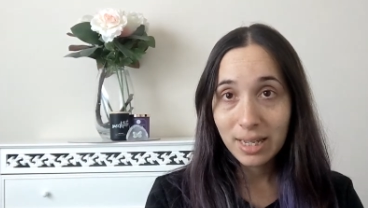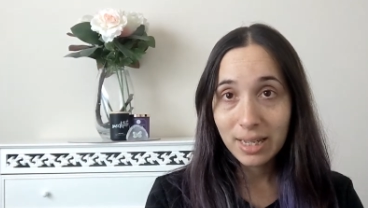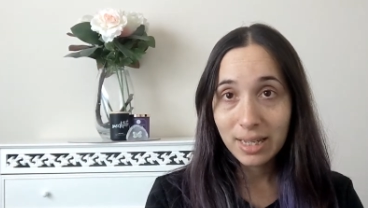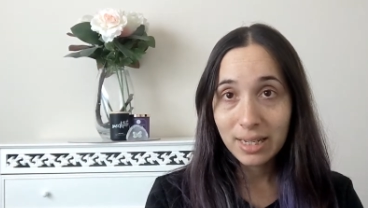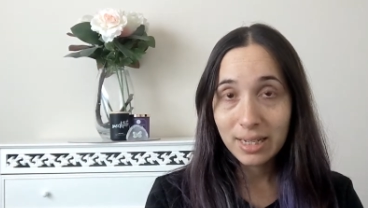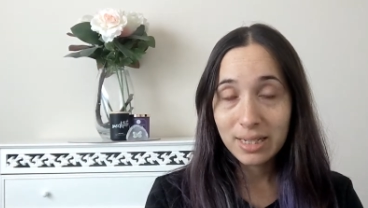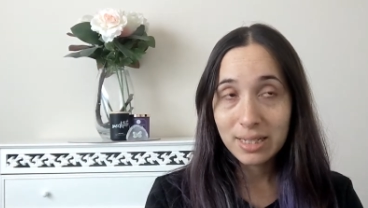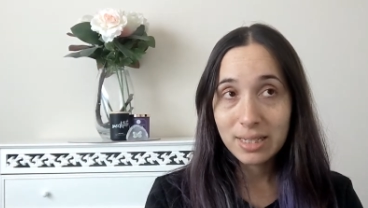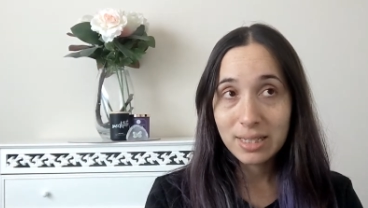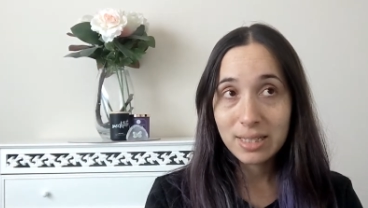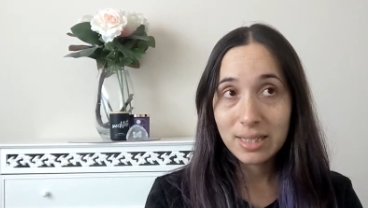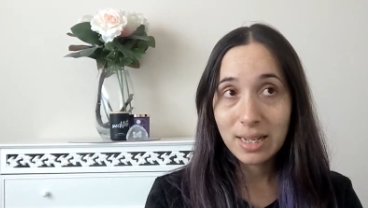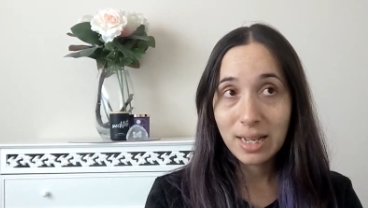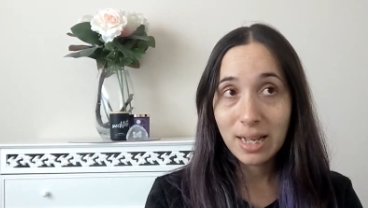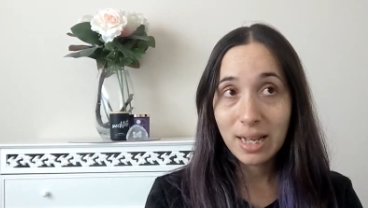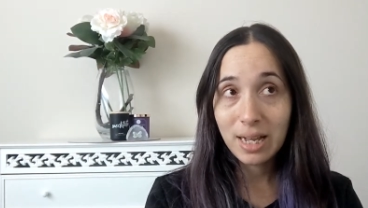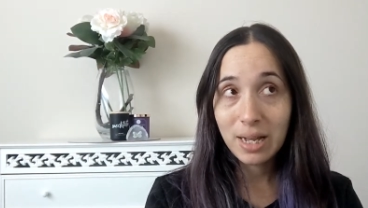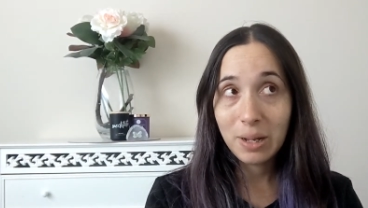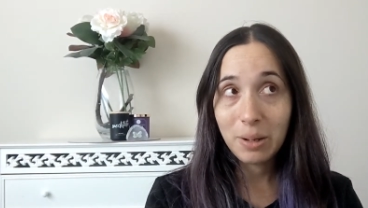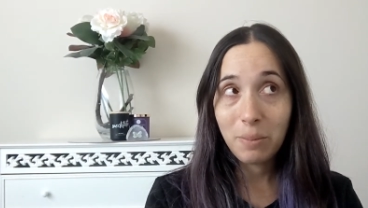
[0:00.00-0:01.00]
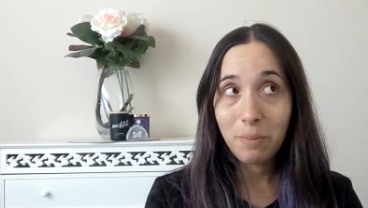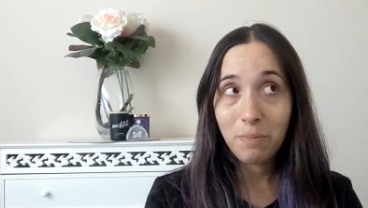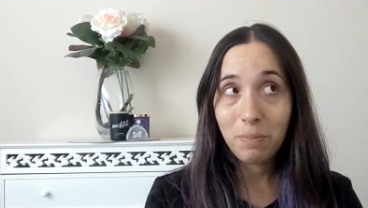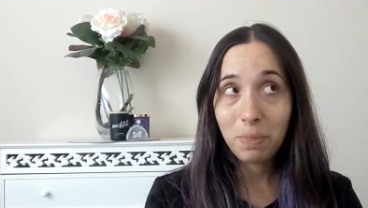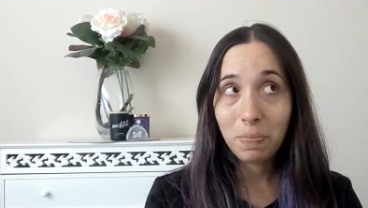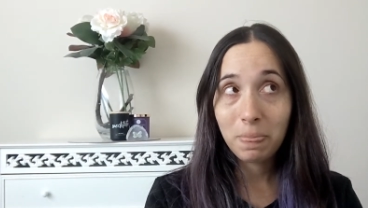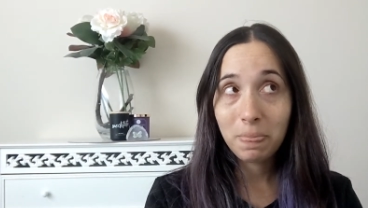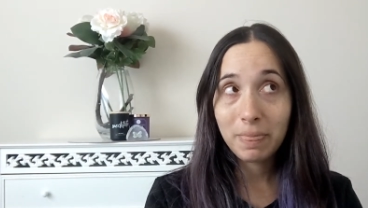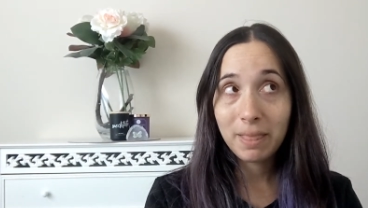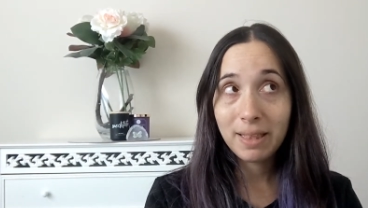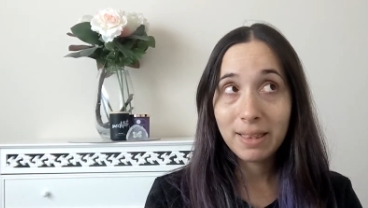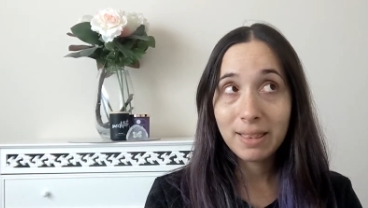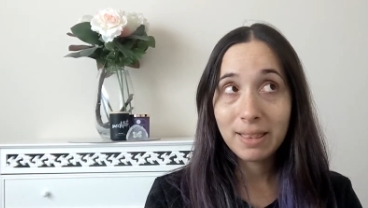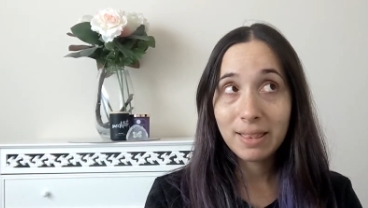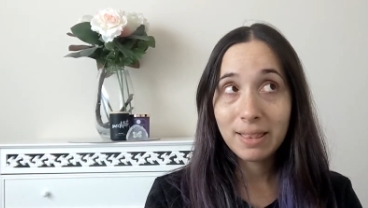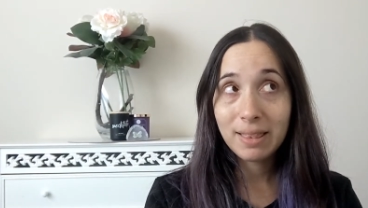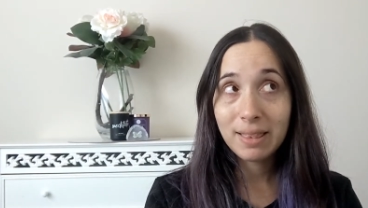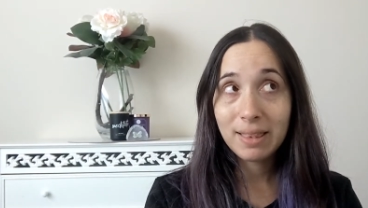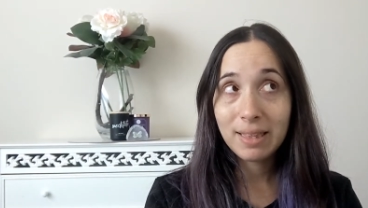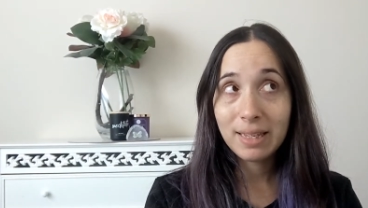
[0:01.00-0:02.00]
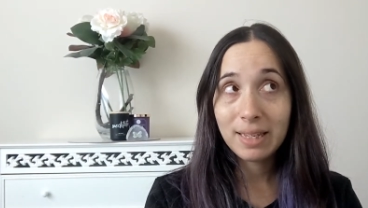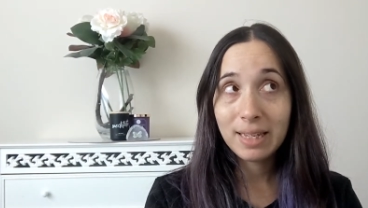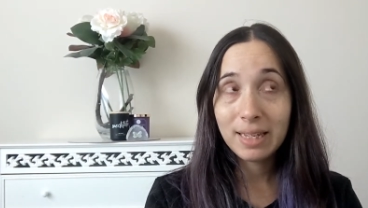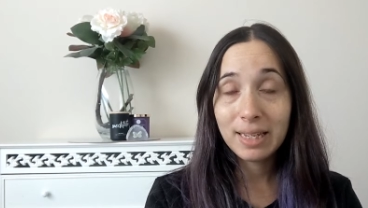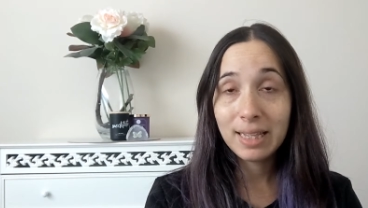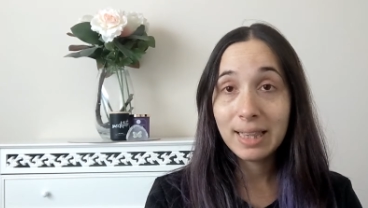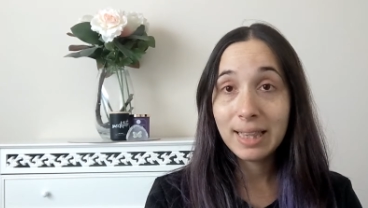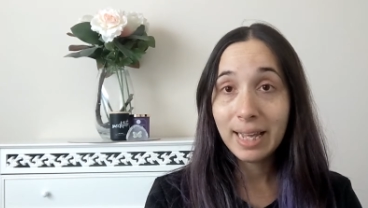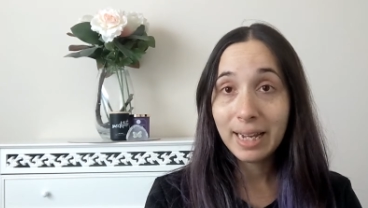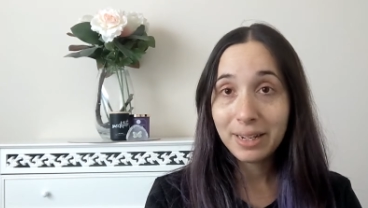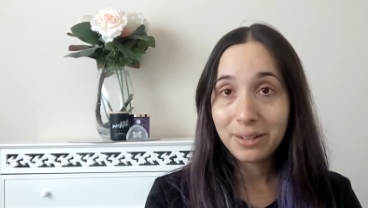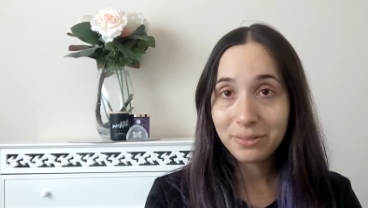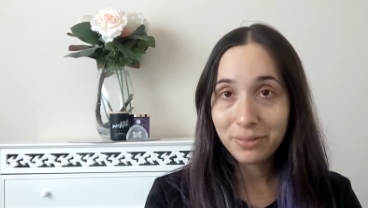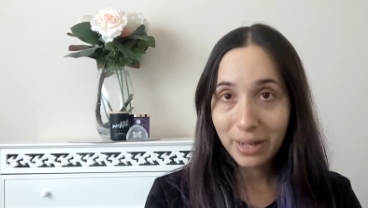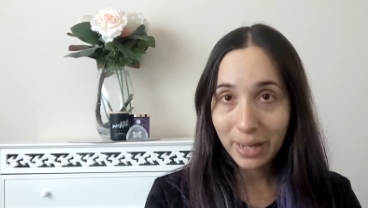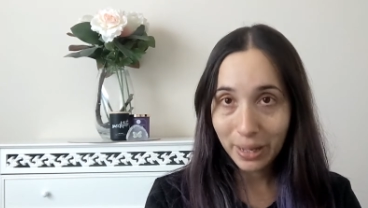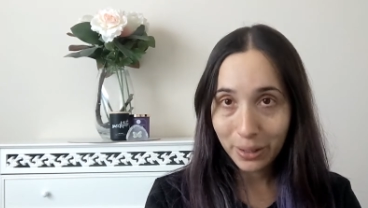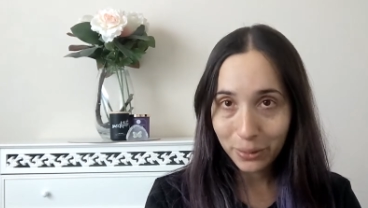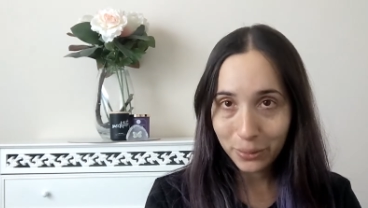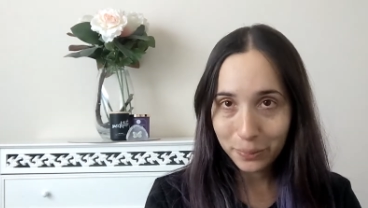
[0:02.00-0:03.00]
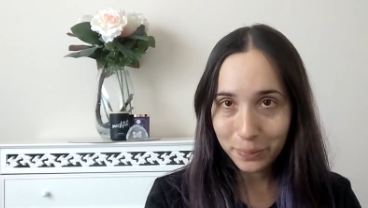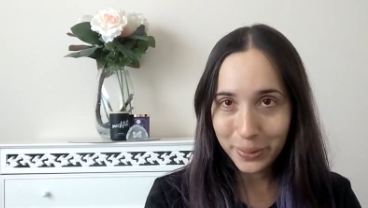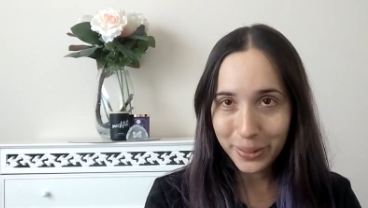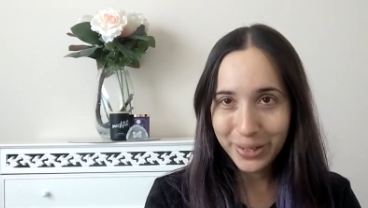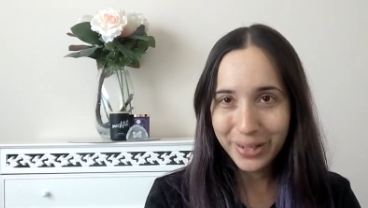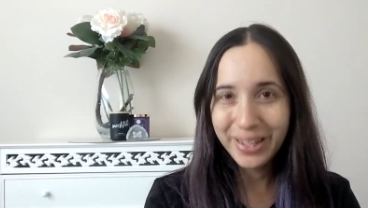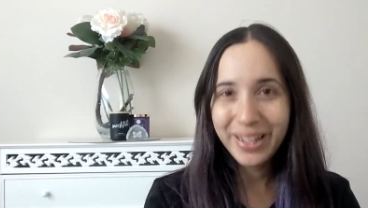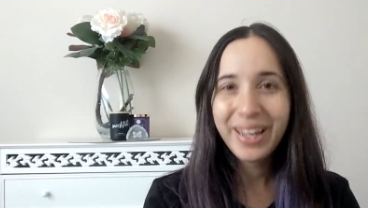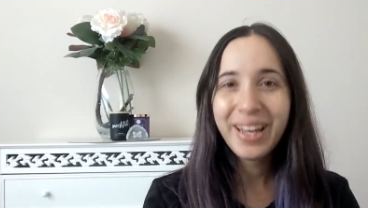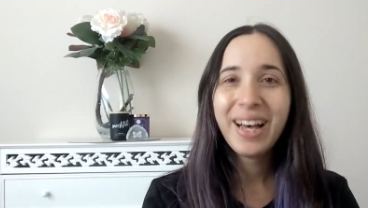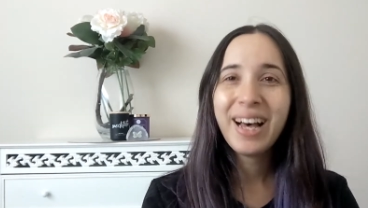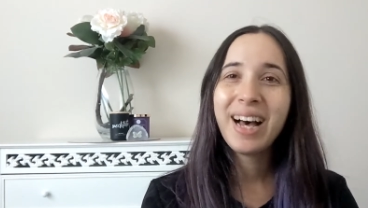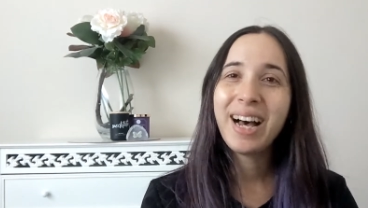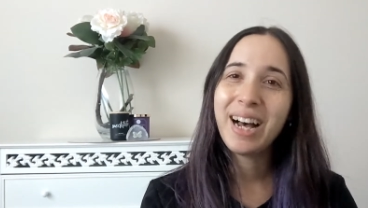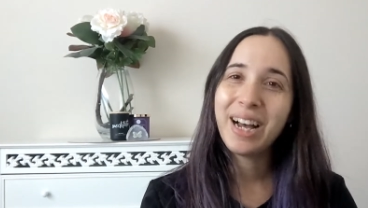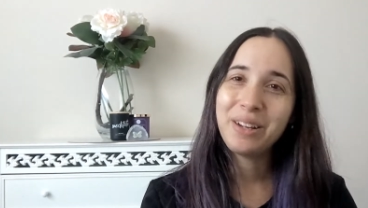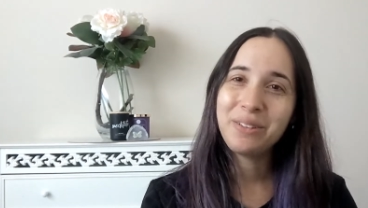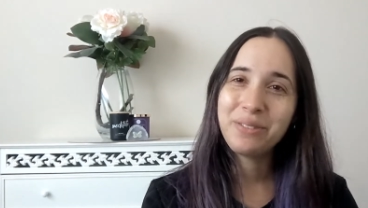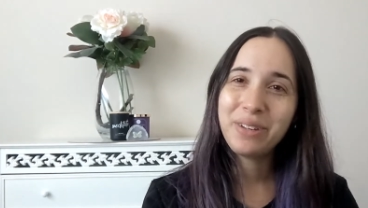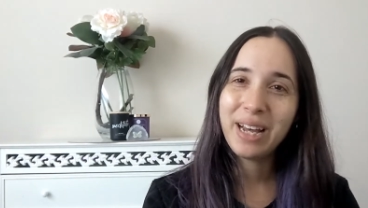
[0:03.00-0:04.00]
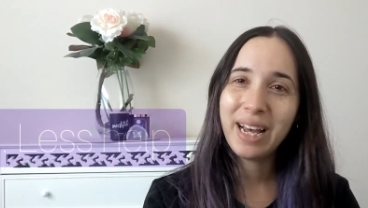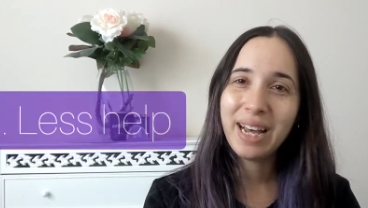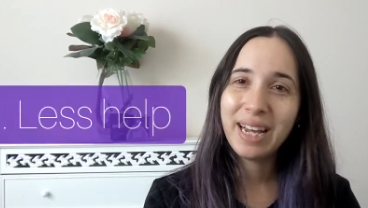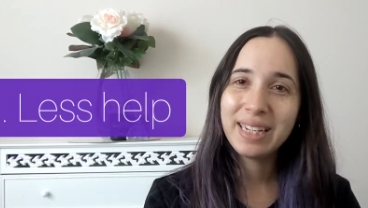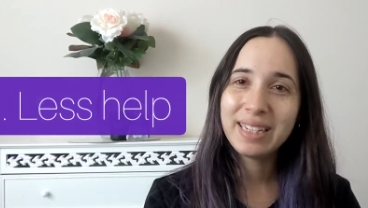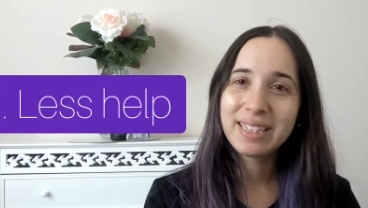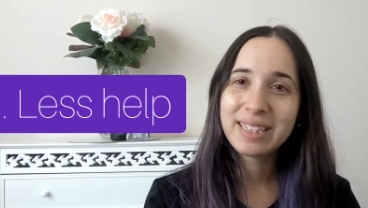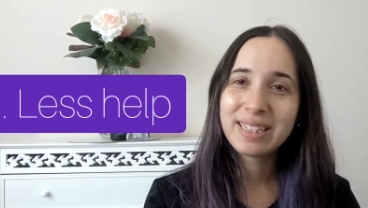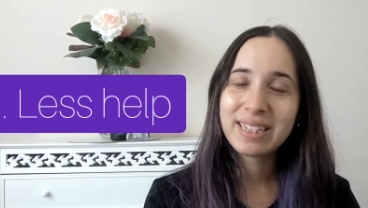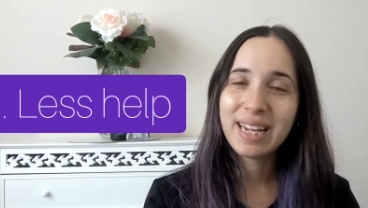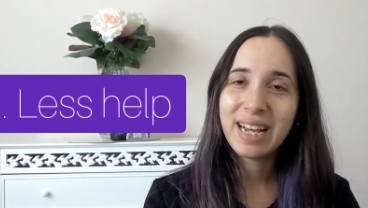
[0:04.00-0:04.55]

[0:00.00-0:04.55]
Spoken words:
is the lack of help I've had.